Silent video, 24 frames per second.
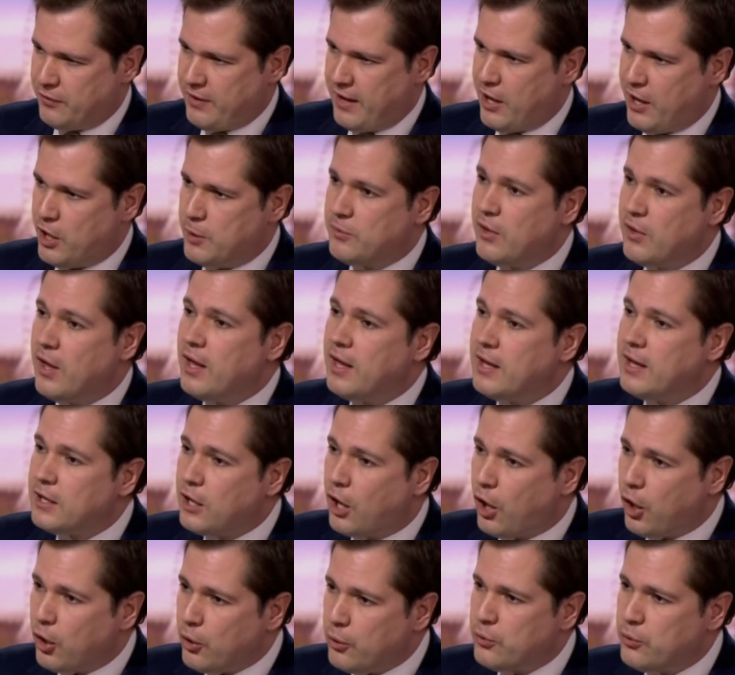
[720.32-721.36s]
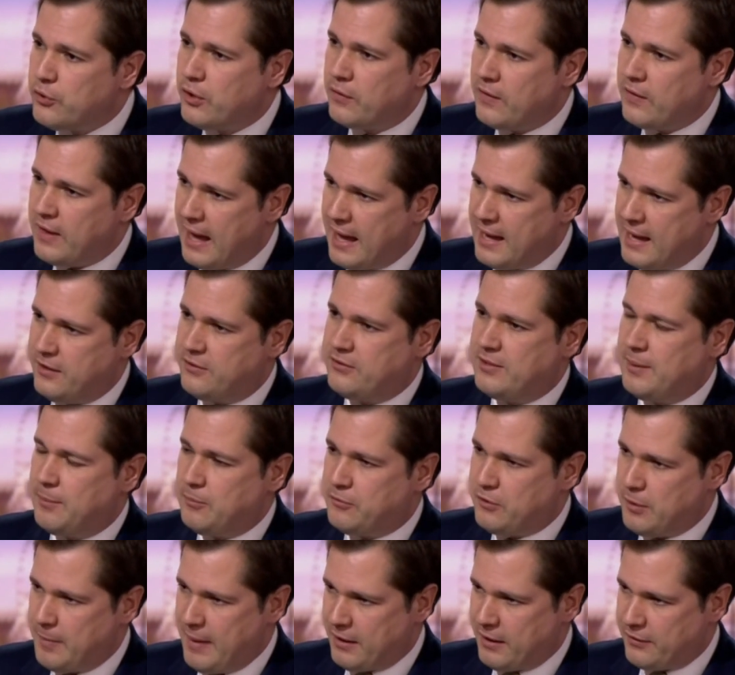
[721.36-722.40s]
of care homes, including the
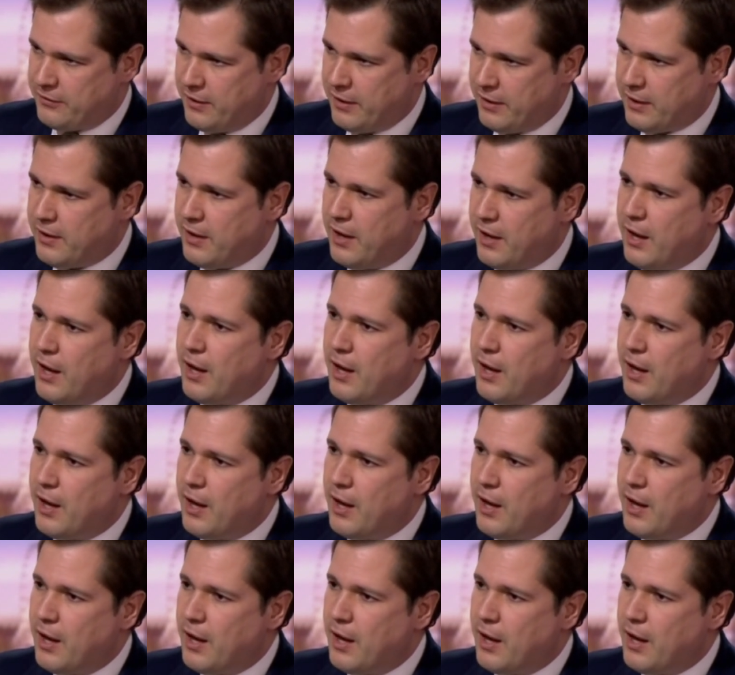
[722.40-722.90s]
asymptomatic.